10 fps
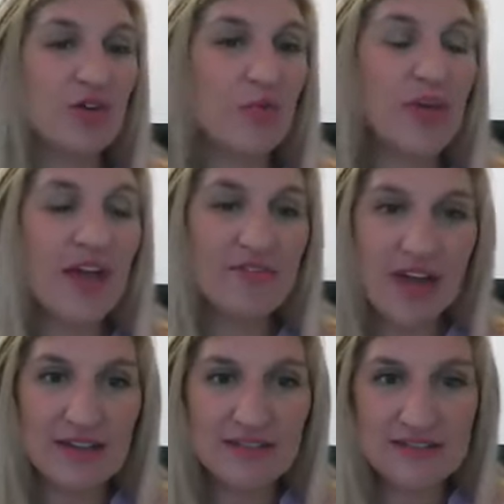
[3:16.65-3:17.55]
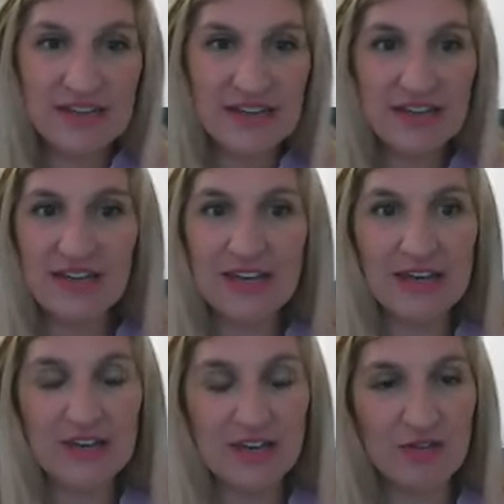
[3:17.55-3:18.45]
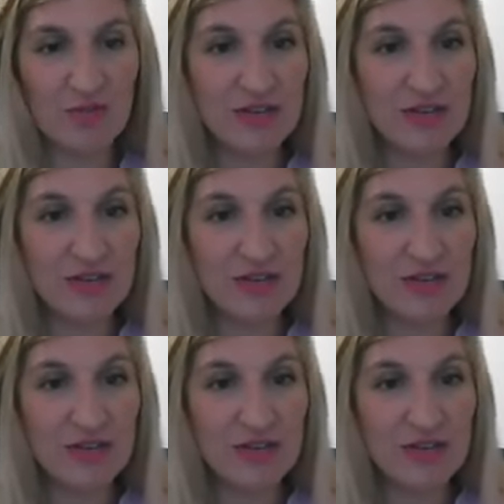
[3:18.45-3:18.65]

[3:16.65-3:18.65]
we have not seen in